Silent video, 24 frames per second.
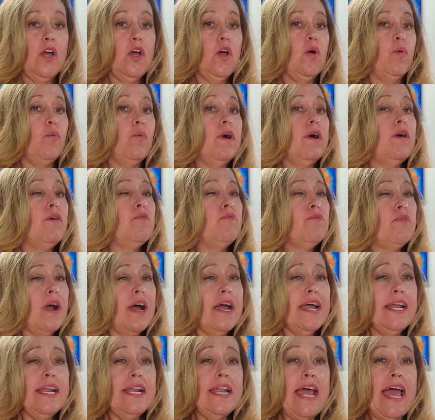Well,
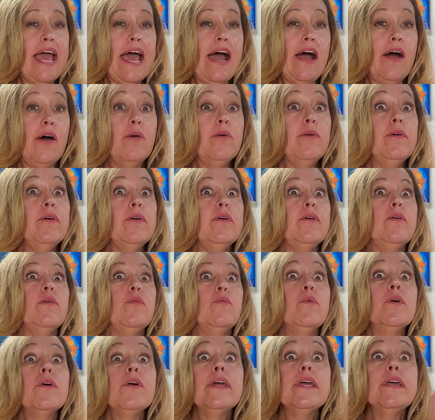right now,
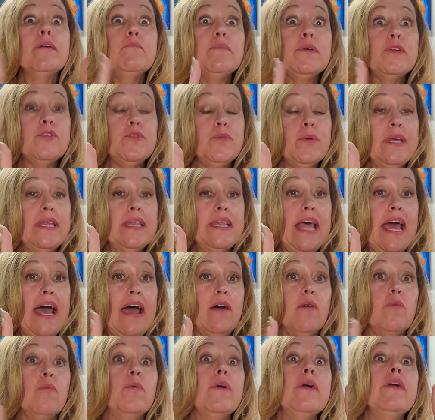we're in between that.
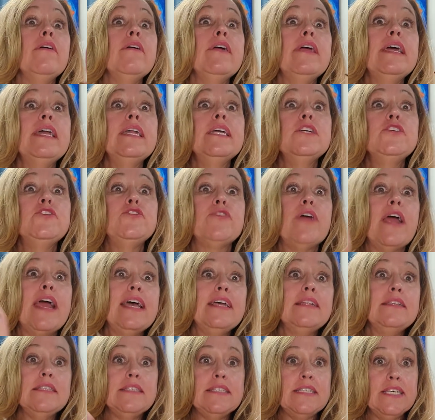We're in a
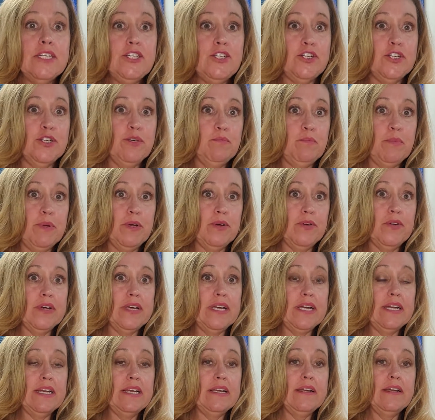transition
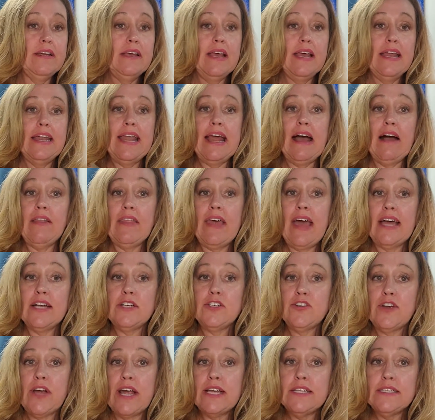period. Now, that
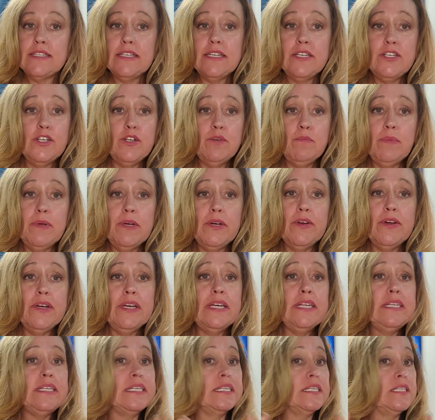transition
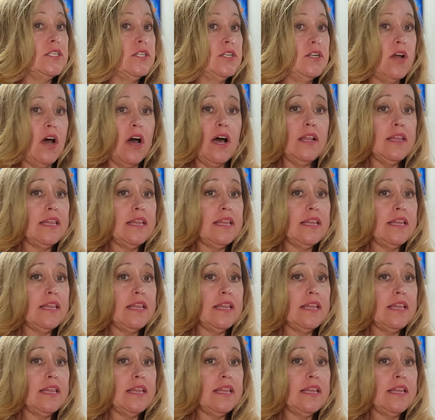period does not